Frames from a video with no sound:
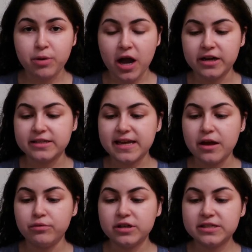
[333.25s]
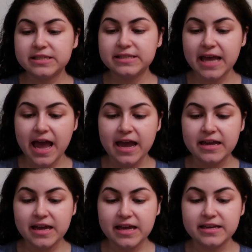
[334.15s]
product I will
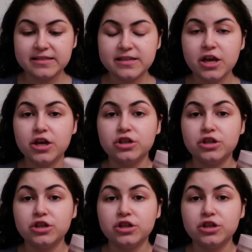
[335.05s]
say is